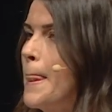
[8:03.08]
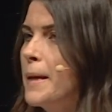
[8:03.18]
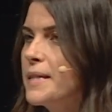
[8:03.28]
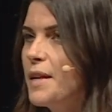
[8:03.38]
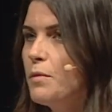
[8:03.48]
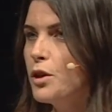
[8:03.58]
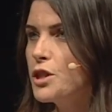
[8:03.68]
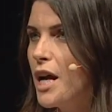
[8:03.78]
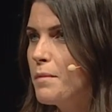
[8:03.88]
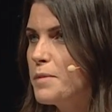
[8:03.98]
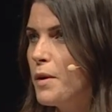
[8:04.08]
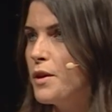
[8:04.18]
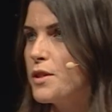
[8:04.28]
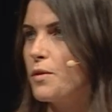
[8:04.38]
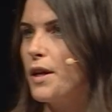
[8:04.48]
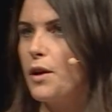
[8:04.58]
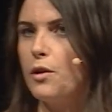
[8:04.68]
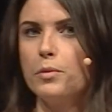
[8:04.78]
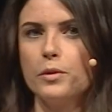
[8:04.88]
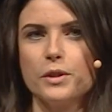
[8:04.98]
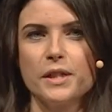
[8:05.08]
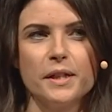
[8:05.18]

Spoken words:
Has anyone got chairman's bonus on their goal board?